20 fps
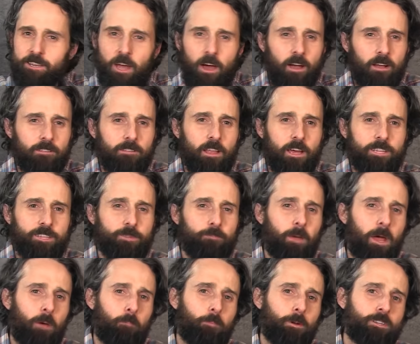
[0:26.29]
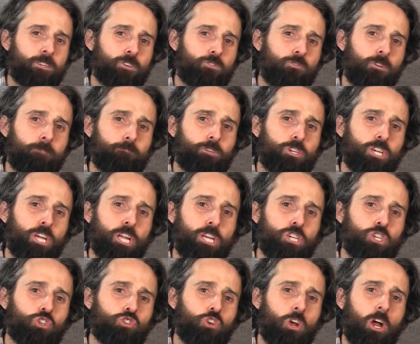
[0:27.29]
talk less about prescription
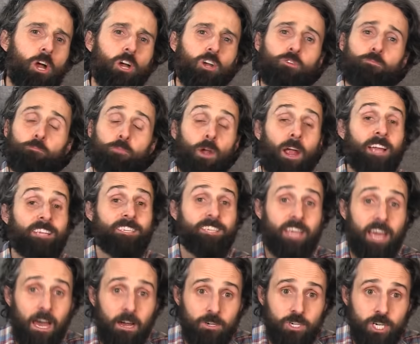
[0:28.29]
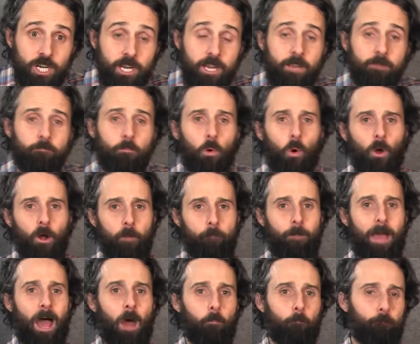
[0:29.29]
drug price gouging and more
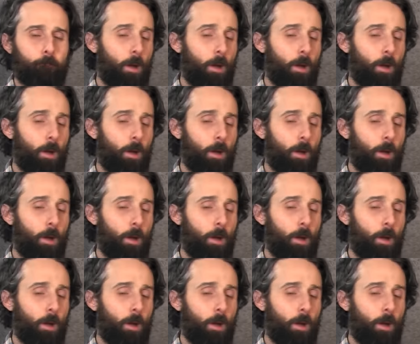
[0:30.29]
about